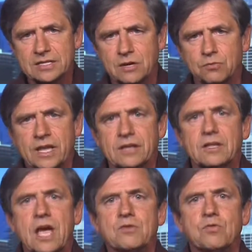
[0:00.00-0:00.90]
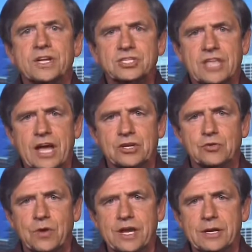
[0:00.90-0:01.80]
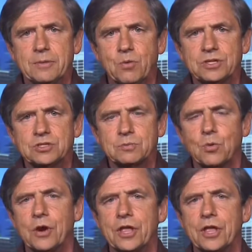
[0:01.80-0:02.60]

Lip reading: to enrich that uranium once more.